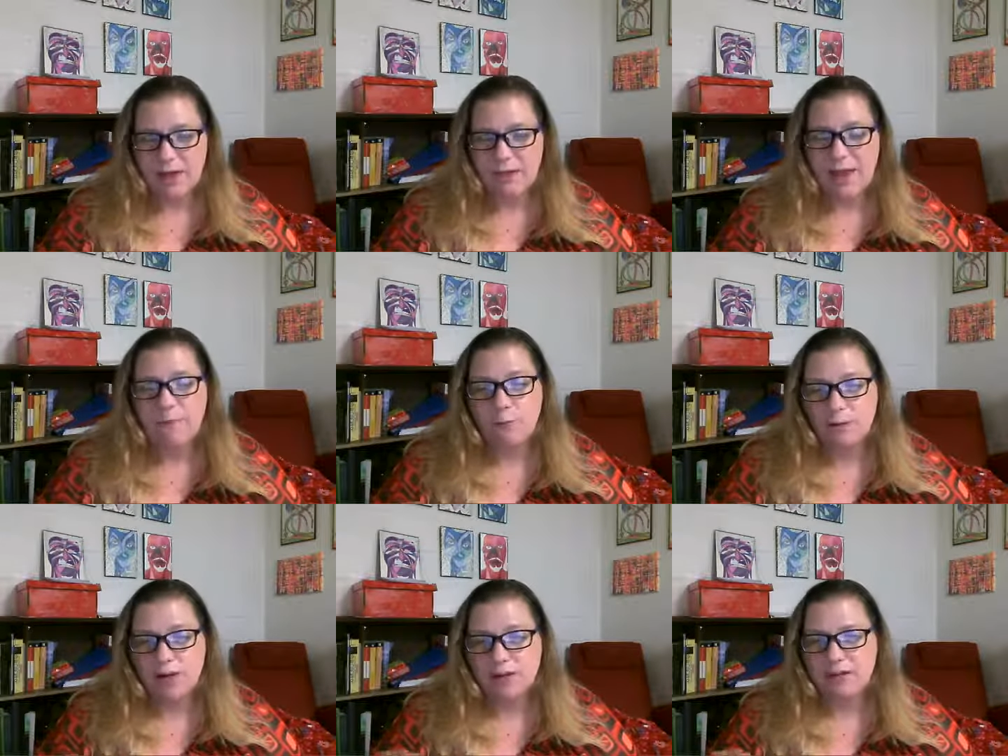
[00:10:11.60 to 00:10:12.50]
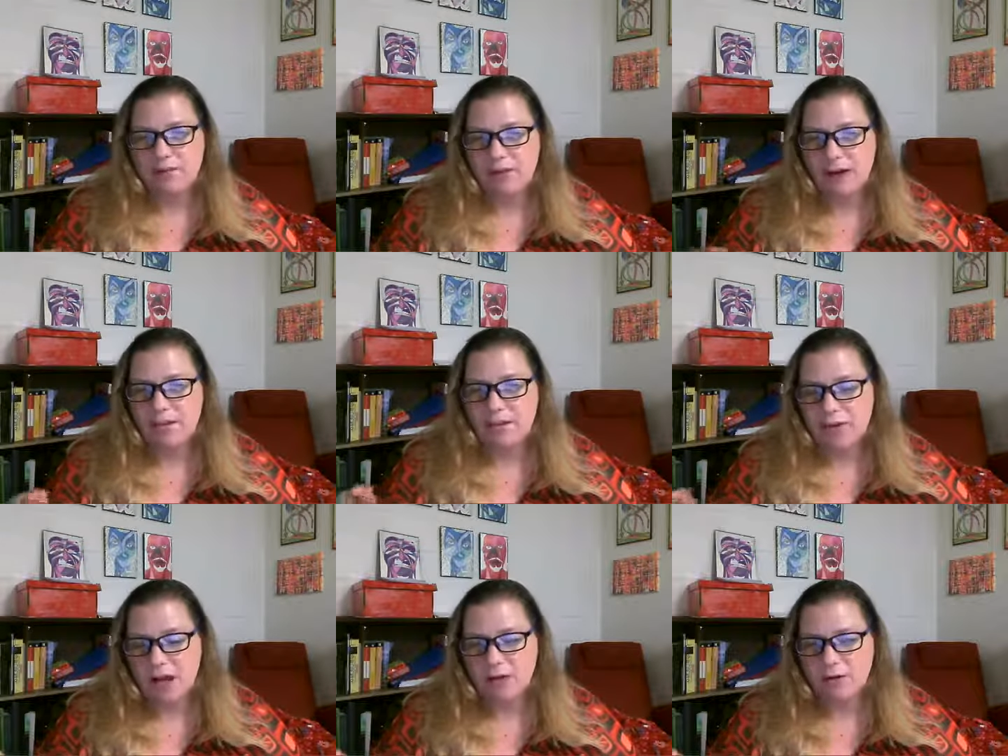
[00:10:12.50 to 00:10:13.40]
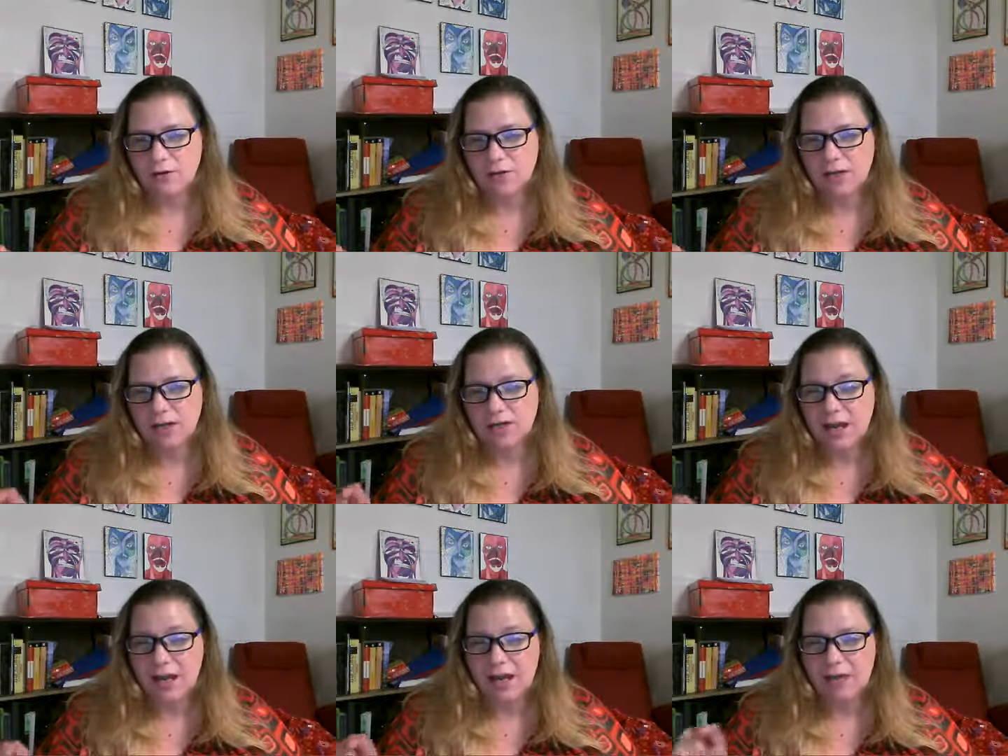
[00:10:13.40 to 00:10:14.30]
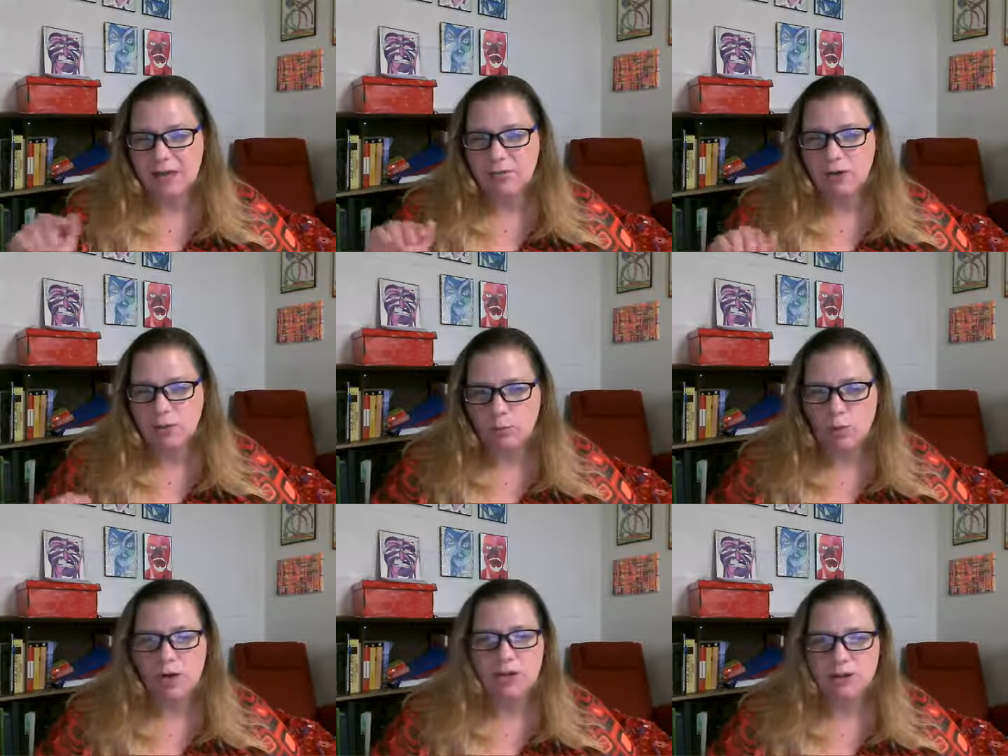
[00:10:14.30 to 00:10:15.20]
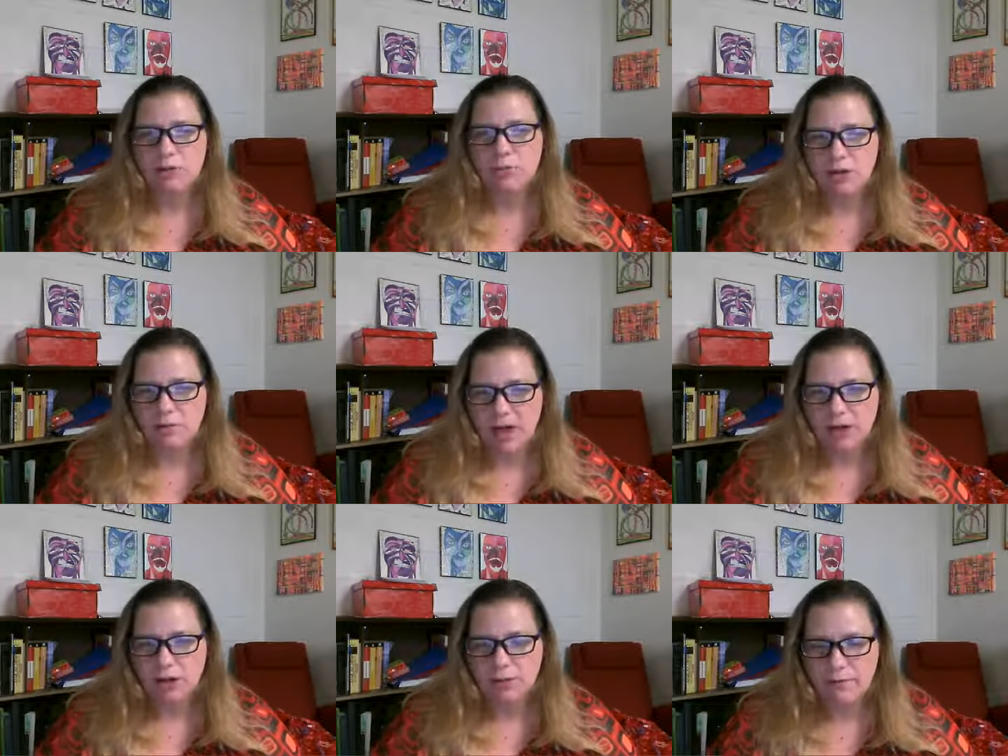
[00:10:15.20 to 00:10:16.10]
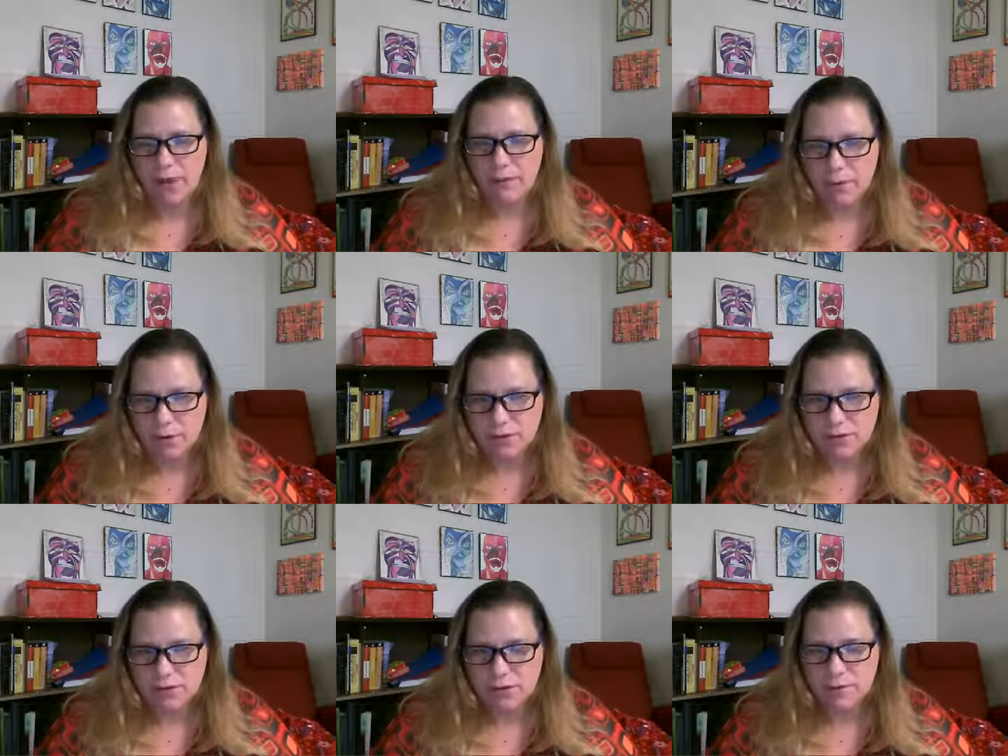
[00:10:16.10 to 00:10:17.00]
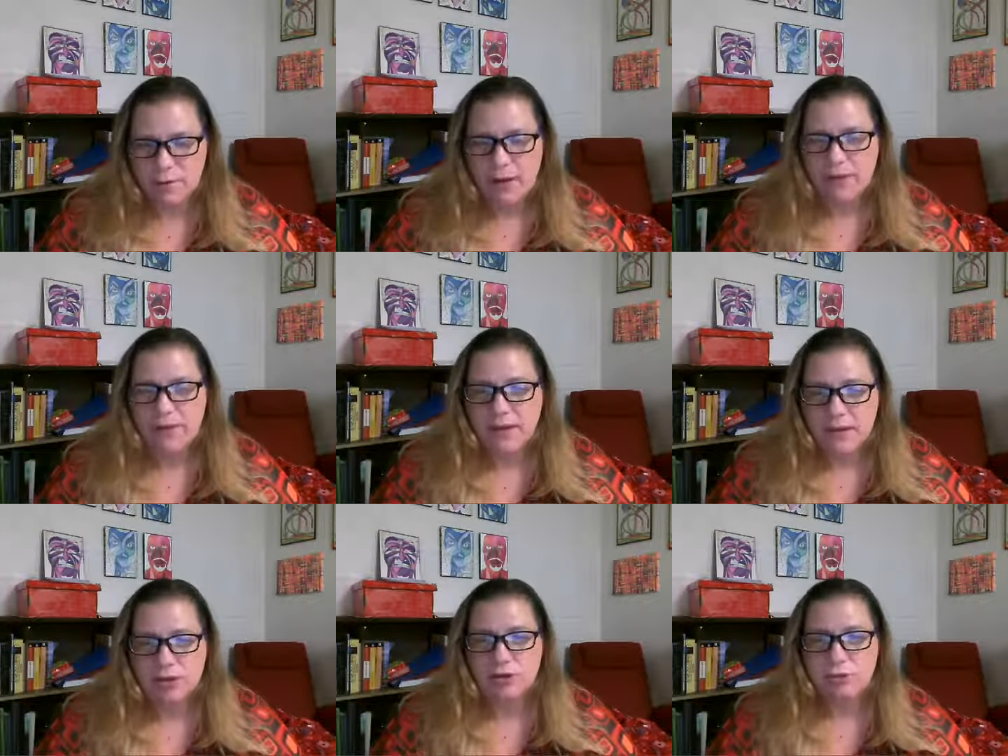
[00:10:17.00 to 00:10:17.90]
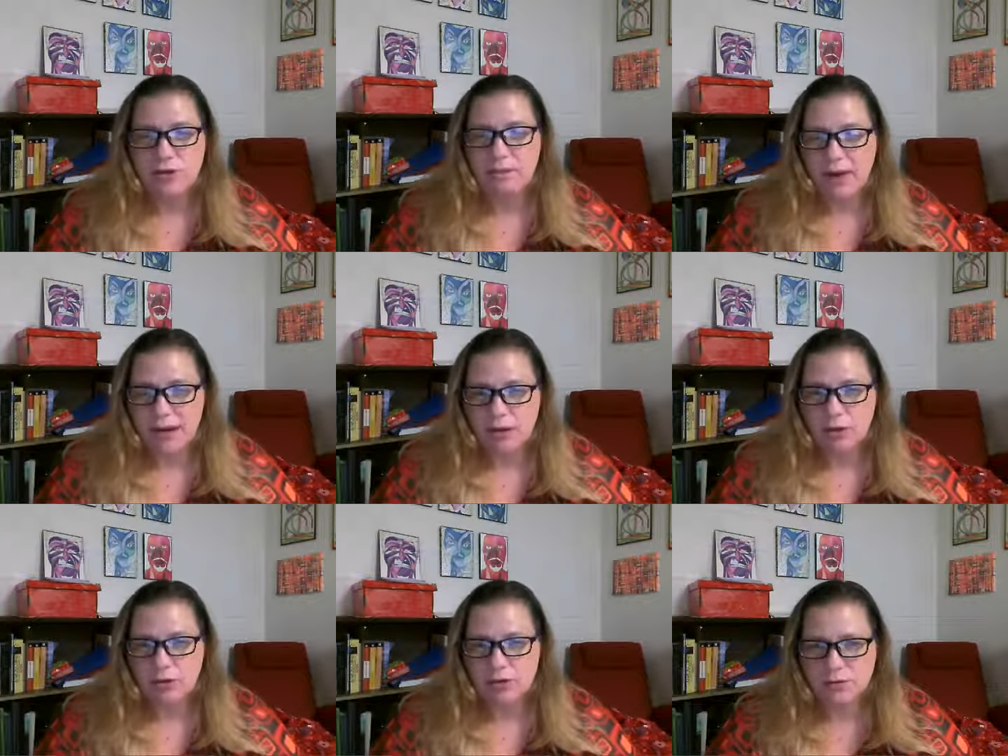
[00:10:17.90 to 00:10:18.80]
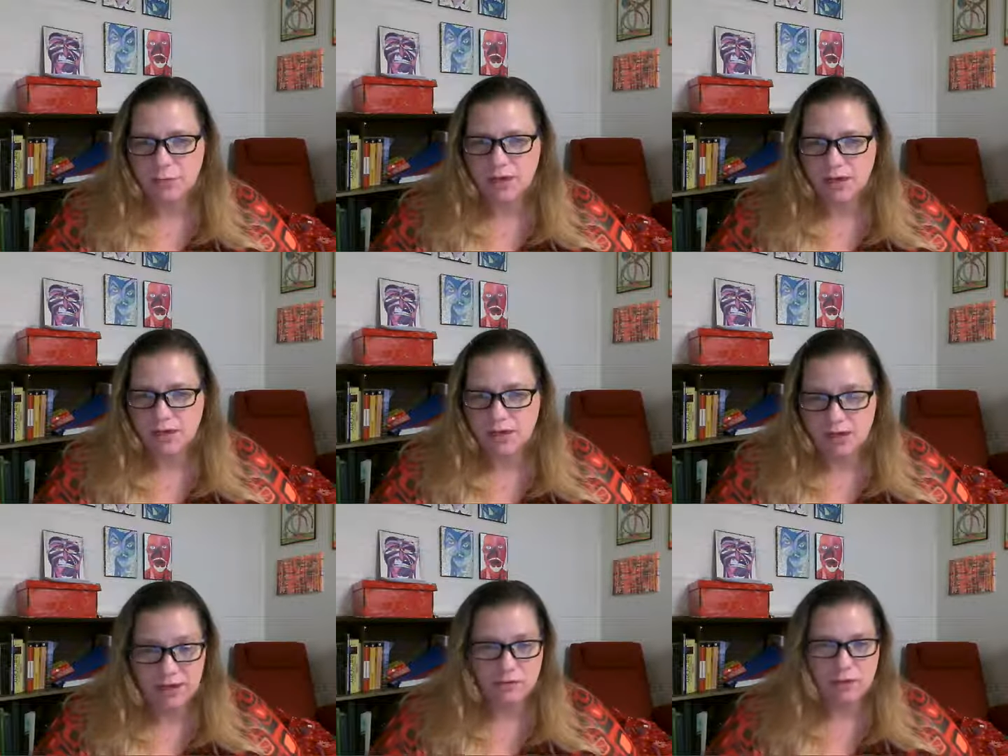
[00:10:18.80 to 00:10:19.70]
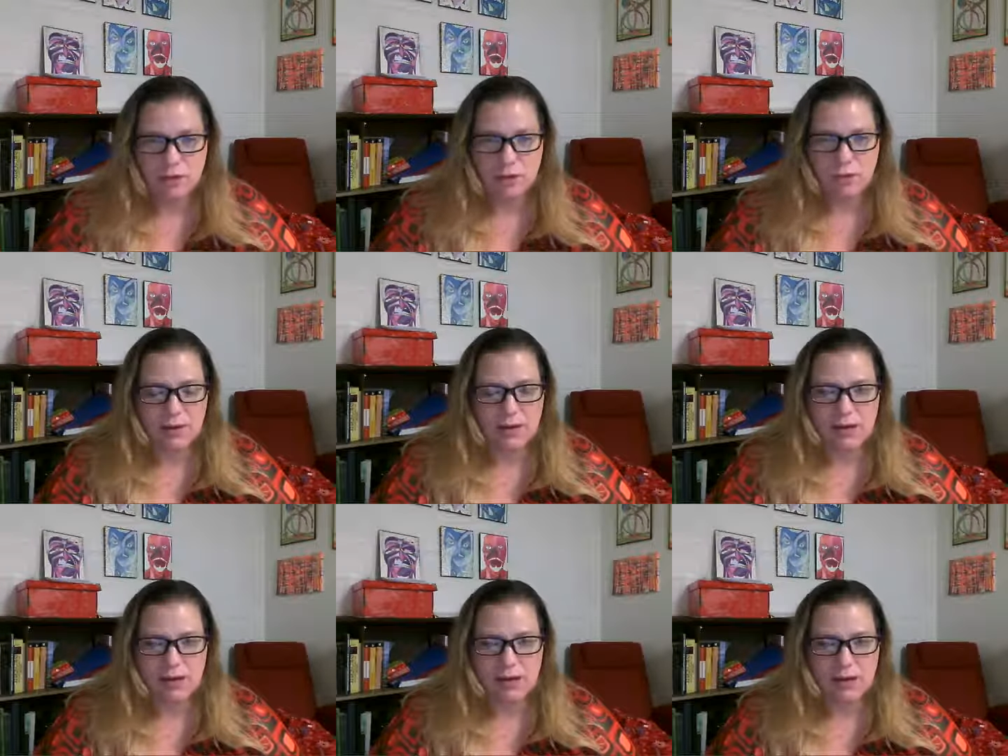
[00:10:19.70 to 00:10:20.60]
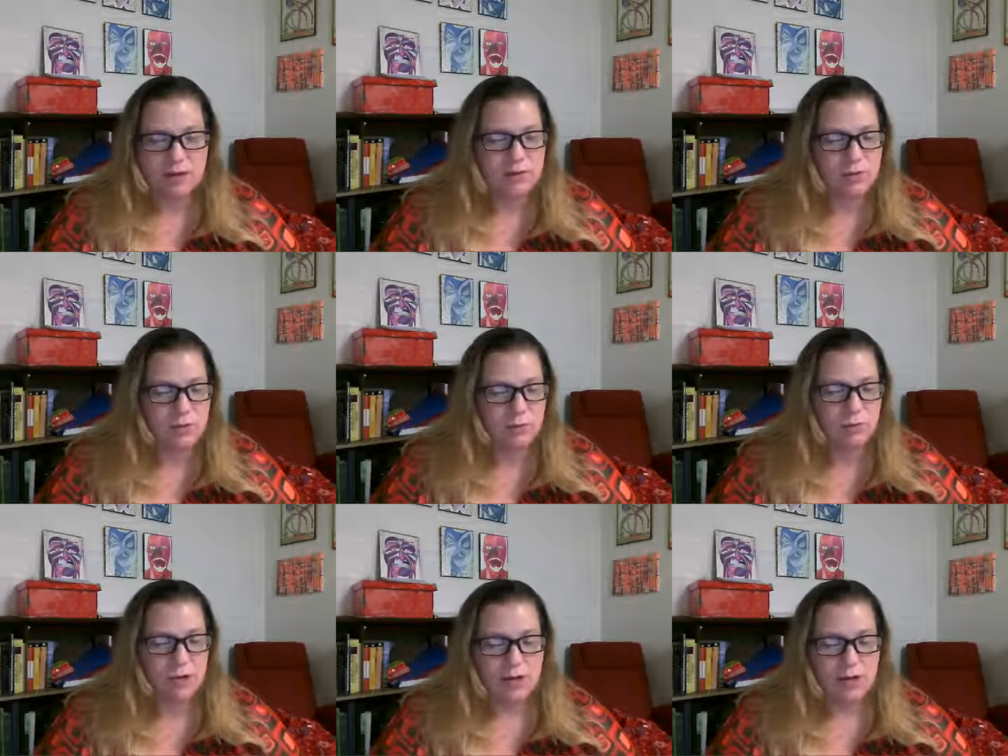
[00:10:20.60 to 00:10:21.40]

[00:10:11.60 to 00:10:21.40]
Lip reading: That $4,500 is not giving you more instrumental value of that purse. The instrumental value is what it gives you, and that it gives you